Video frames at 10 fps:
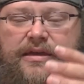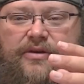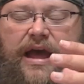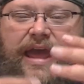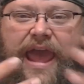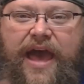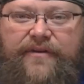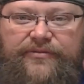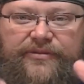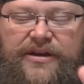I
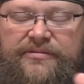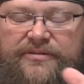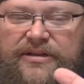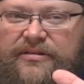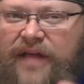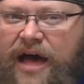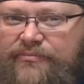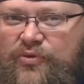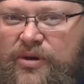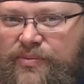have done a
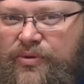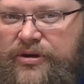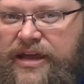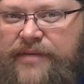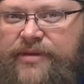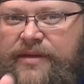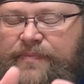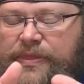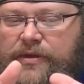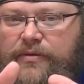lot more board
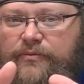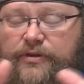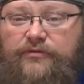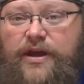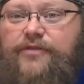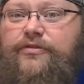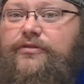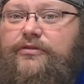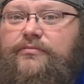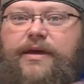gaming with
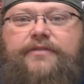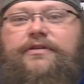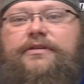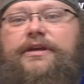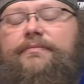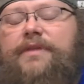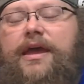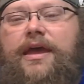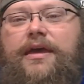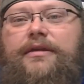strangers, basically.
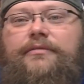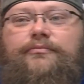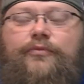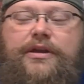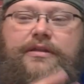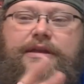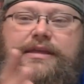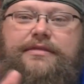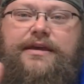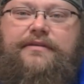And one of the
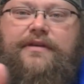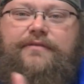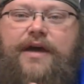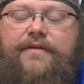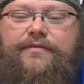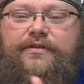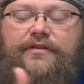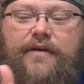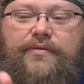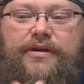neat things I've
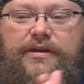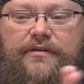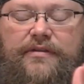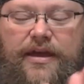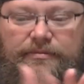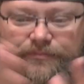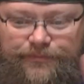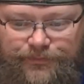discovered is that